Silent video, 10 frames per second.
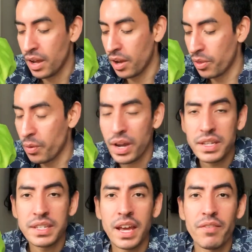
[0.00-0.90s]

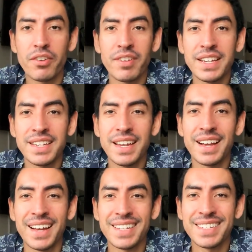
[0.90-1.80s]
Otherwise, have a great day,
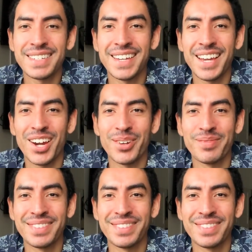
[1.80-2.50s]
guys. Take care.